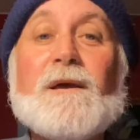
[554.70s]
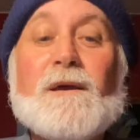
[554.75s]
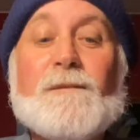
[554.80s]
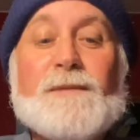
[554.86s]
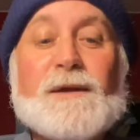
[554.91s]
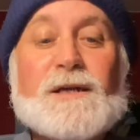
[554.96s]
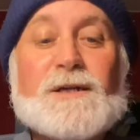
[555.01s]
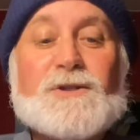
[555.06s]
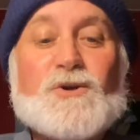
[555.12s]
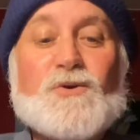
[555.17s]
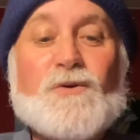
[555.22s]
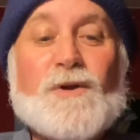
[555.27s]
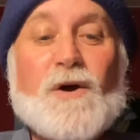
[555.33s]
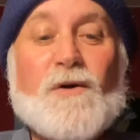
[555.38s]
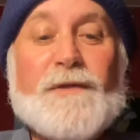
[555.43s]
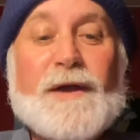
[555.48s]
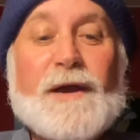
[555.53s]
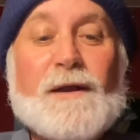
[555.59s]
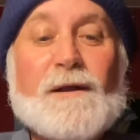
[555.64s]
because you
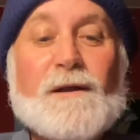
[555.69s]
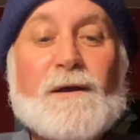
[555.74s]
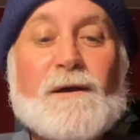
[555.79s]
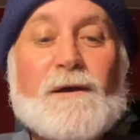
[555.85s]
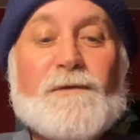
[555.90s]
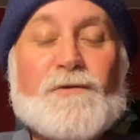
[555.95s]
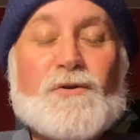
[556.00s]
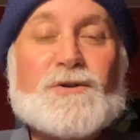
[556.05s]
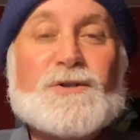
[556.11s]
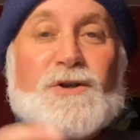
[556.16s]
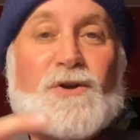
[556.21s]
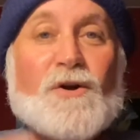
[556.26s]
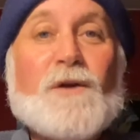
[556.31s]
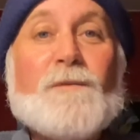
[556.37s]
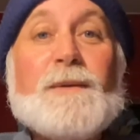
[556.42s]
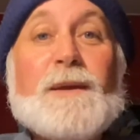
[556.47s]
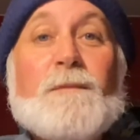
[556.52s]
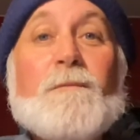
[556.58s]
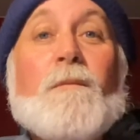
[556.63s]
know that there's going
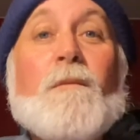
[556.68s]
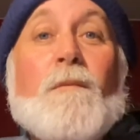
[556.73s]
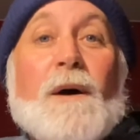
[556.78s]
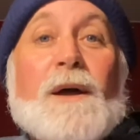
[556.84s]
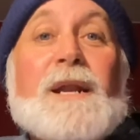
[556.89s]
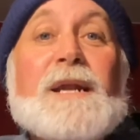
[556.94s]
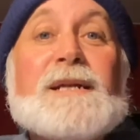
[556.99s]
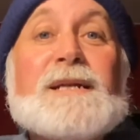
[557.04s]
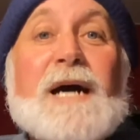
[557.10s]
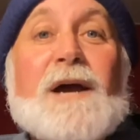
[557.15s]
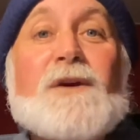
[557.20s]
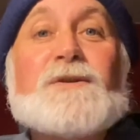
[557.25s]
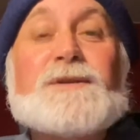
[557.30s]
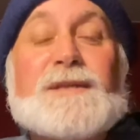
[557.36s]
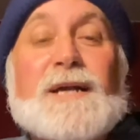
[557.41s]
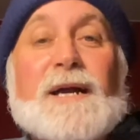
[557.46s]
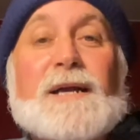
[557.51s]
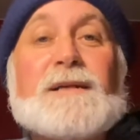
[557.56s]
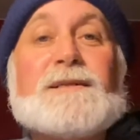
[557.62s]
to be an entire
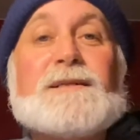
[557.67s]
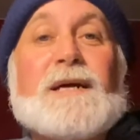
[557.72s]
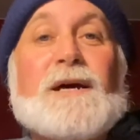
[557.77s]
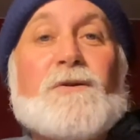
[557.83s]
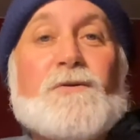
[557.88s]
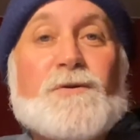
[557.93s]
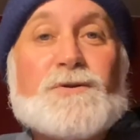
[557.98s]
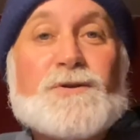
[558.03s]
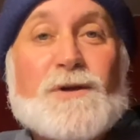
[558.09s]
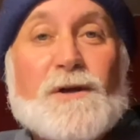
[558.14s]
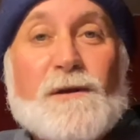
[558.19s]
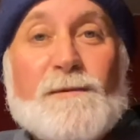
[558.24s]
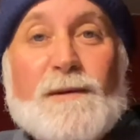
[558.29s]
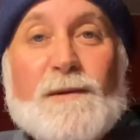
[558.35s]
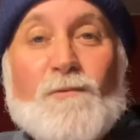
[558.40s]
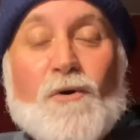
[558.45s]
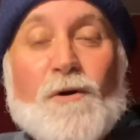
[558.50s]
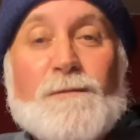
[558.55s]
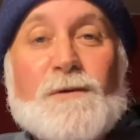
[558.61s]
second set or there's going to
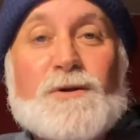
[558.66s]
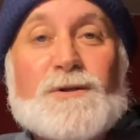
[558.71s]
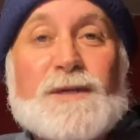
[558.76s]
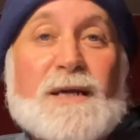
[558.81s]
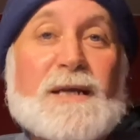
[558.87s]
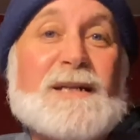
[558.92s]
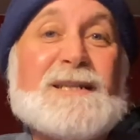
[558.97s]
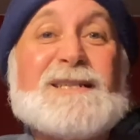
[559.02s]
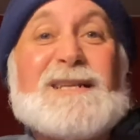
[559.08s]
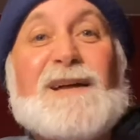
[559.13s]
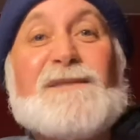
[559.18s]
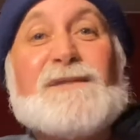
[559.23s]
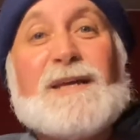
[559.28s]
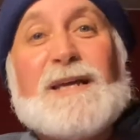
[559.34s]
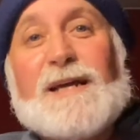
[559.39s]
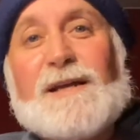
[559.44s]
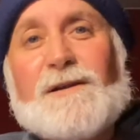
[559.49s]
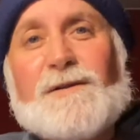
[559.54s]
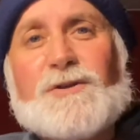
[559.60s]
be more music and it's not
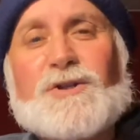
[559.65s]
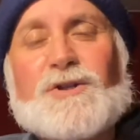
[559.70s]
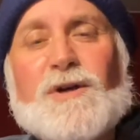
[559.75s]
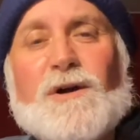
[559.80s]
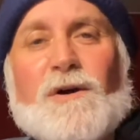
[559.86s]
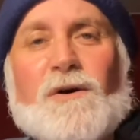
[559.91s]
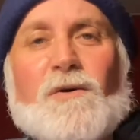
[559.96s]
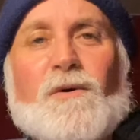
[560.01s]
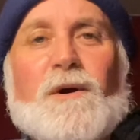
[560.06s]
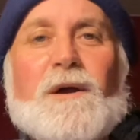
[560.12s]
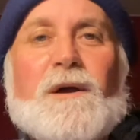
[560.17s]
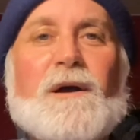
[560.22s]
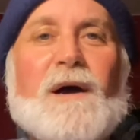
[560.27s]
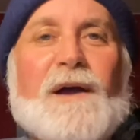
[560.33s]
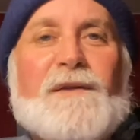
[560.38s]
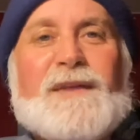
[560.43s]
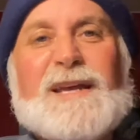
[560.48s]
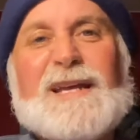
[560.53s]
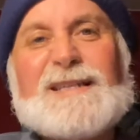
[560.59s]
the end of the show.
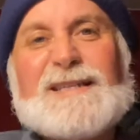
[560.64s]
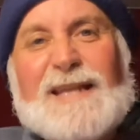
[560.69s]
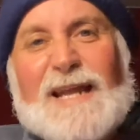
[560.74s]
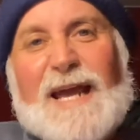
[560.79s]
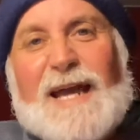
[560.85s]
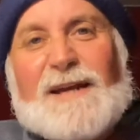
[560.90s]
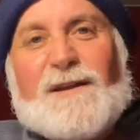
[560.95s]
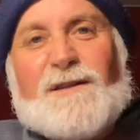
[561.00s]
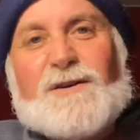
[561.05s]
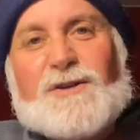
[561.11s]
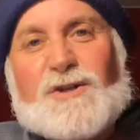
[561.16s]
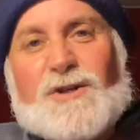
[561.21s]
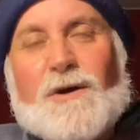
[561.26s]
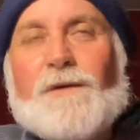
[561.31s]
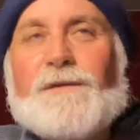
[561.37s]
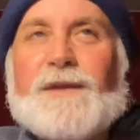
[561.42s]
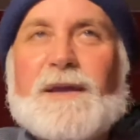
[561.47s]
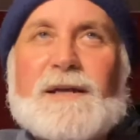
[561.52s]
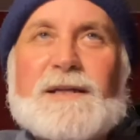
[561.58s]
I think it's an end of the
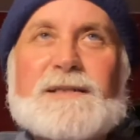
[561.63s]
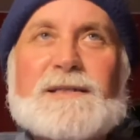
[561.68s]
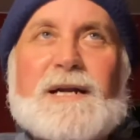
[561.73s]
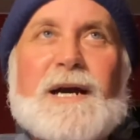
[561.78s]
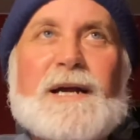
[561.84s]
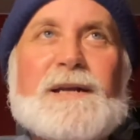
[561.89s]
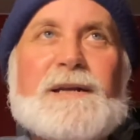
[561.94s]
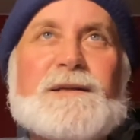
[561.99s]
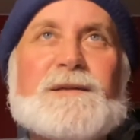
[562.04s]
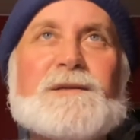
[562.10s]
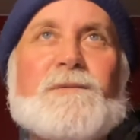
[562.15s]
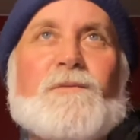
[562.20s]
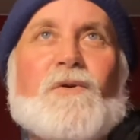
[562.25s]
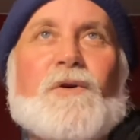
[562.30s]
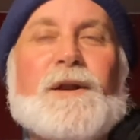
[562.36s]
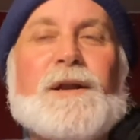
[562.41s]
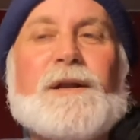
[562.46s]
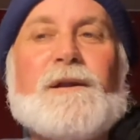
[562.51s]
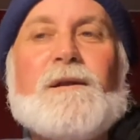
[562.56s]
show thing. It's kind of
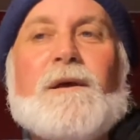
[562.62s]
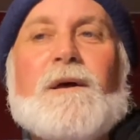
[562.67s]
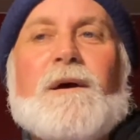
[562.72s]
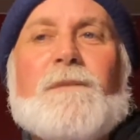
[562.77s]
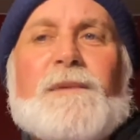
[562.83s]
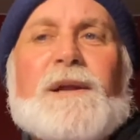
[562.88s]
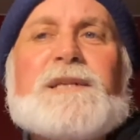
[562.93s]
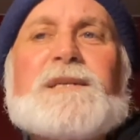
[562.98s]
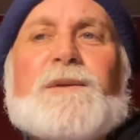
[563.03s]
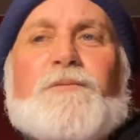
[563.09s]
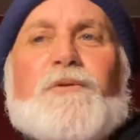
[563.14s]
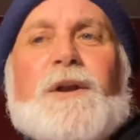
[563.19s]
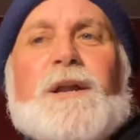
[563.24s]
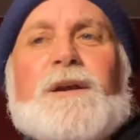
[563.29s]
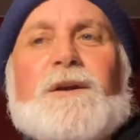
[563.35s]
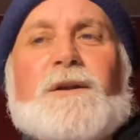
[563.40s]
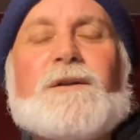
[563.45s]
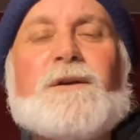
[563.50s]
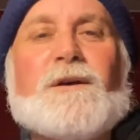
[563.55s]
disappointing, but it's a
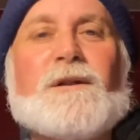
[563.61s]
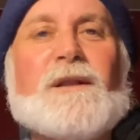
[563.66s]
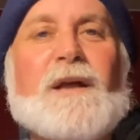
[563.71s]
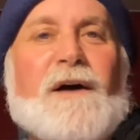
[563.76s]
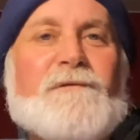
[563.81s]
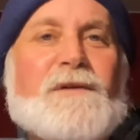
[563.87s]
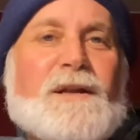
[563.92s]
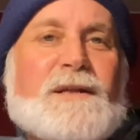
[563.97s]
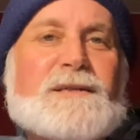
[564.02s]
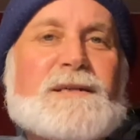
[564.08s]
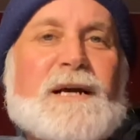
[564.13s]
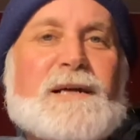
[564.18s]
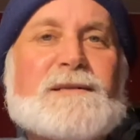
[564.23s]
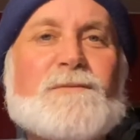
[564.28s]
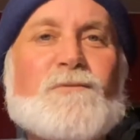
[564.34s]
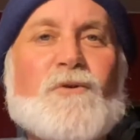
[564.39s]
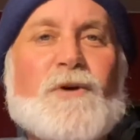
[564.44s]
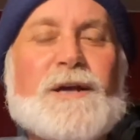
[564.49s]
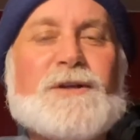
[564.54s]
pretty good, good love and it's got
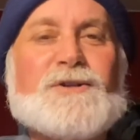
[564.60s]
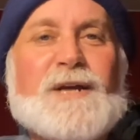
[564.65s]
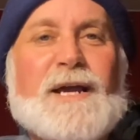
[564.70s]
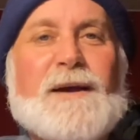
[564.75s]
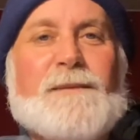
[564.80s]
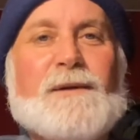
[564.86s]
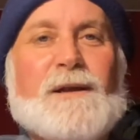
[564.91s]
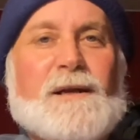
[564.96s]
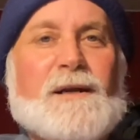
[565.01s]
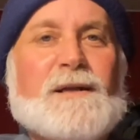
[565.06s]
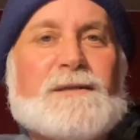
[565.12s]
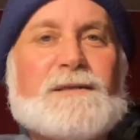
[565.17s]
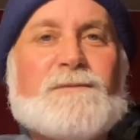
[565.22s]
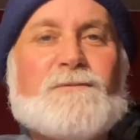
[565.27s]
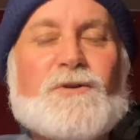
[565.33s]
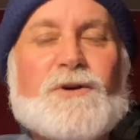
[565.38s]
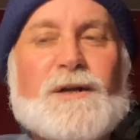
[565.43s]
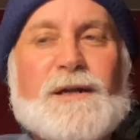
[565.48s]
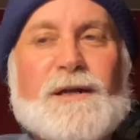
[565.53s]
some great jamming and it's
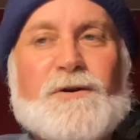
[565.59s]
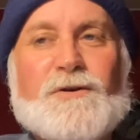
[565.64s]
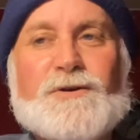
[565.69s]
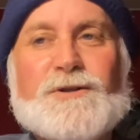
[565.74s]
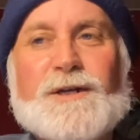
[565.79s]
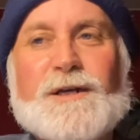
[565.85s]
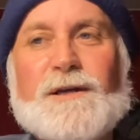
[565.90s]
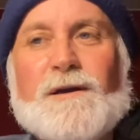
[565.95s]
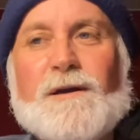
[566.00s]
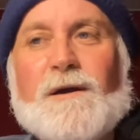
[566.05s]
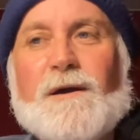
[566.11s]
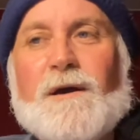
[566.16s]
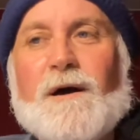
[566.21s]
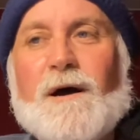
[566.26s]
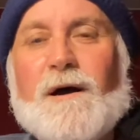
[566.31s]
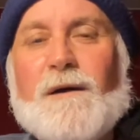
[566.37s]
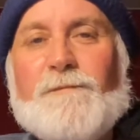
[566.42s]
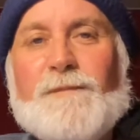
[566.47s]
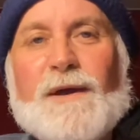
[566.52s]
some good energy.
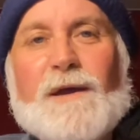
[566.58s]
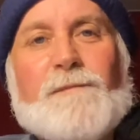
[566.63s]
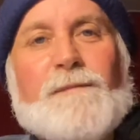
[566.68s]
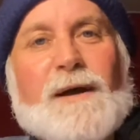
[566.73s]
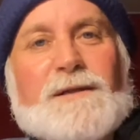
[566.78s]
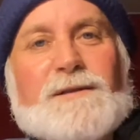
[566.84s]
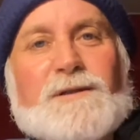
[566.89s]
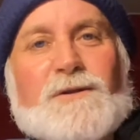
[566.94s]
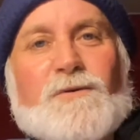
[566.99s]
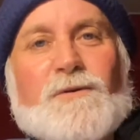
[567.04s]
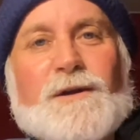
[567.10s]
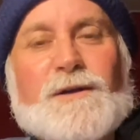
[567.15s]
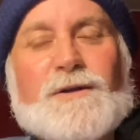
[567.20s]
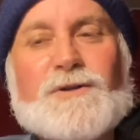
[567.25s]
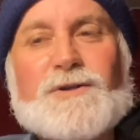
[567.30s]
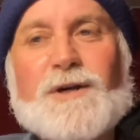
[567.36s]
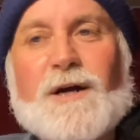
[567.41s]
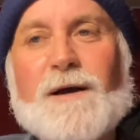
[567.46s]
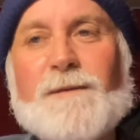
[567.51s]
Um, Pigpen's doing a
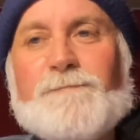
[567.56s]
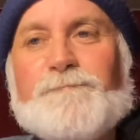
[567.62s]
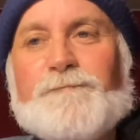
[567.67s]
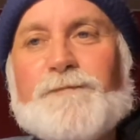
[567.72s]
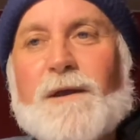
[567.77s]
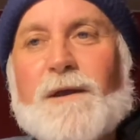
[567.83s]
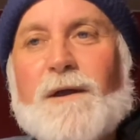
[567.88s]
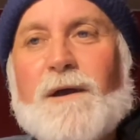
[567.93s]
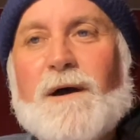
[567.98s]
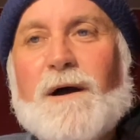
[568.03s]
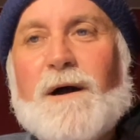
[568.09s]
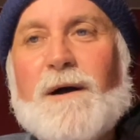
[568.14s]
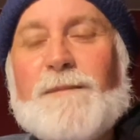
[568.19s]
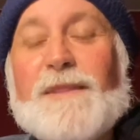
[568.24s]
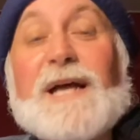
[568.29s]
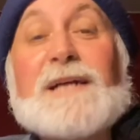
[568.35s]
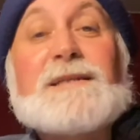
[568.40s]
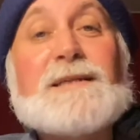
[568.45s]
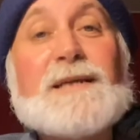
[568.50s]
good job. Uh,
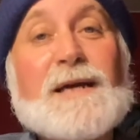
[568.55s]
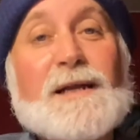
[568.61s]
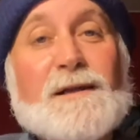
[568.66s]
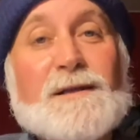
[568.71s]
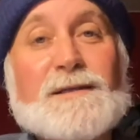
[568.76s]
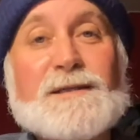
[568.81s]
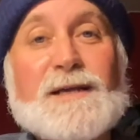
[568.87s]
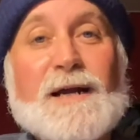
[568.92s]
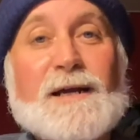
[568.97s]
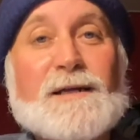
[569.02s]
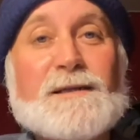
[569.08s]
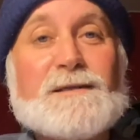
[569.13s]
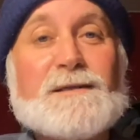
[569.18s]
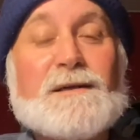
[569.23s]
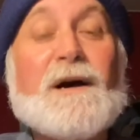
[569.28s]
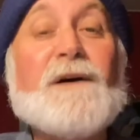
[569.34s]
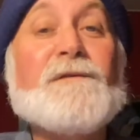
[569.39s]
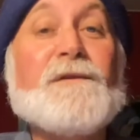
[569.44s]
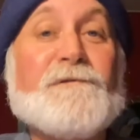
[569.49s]
but that's the end of the seconds
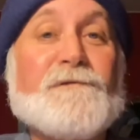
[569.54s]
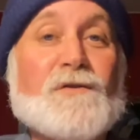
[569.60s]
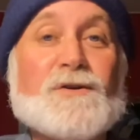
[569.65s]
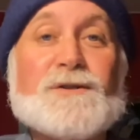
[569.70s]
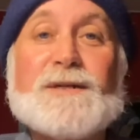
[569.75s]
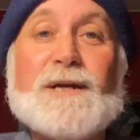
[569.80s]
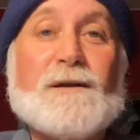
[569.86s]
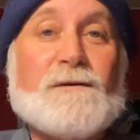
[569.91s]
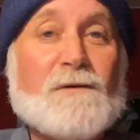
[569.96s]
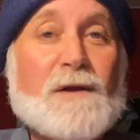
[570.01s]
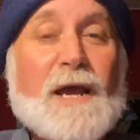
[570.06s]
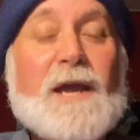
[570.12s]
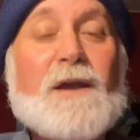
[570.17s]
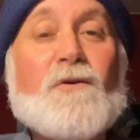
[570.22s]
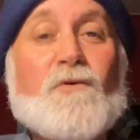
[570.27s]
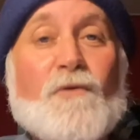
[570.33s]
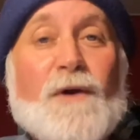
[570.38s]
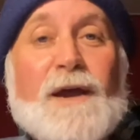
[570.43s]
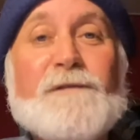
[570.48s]
of the first set. A
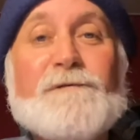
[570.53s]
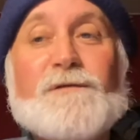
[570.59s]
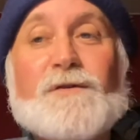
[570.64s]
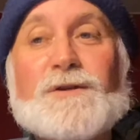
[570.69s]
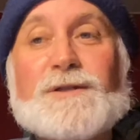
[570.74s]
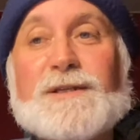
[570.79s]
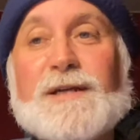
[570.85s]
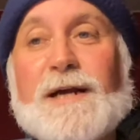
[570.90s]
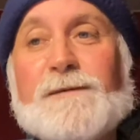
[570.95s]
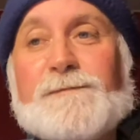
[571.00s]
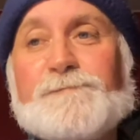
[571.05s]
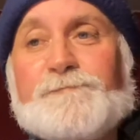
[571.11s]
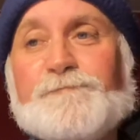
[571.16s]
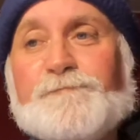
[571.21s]
great first set.